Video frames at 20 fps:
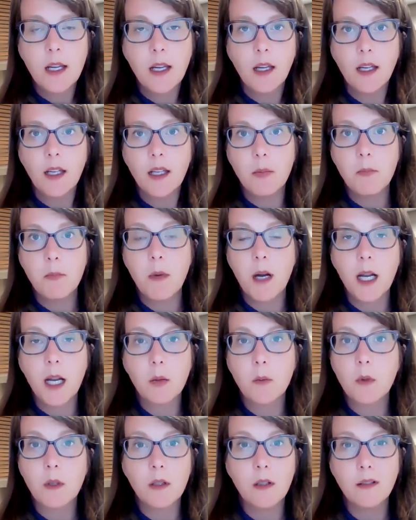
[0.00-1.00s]
In my
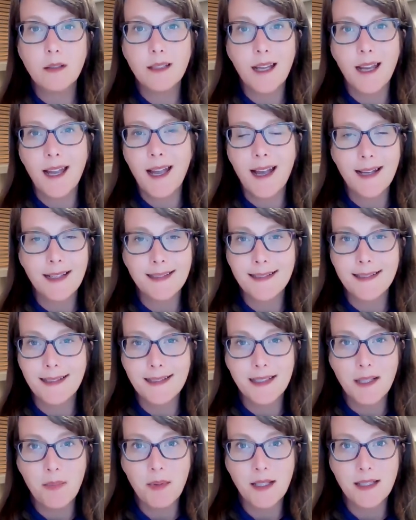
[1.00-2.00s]
world, it has
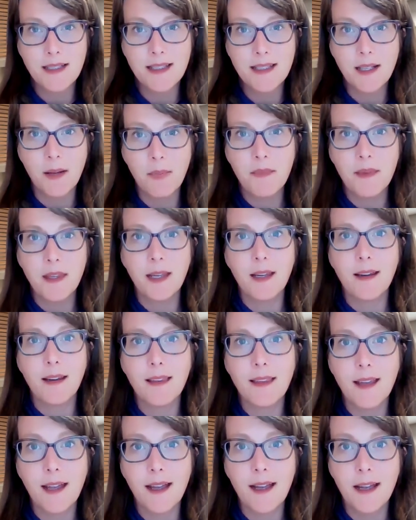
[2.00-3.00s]
not been something
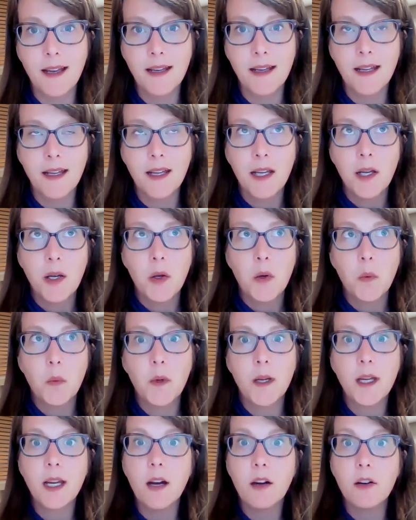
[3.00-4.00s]
that
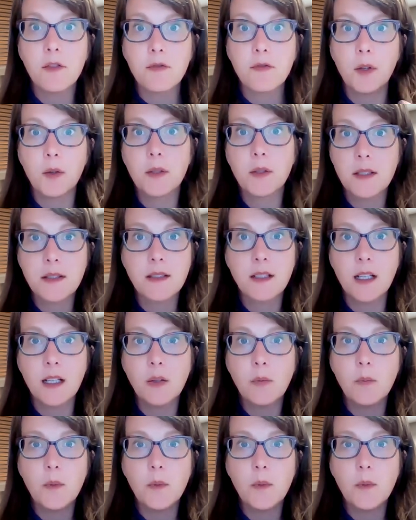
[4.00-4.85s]
we are focused on.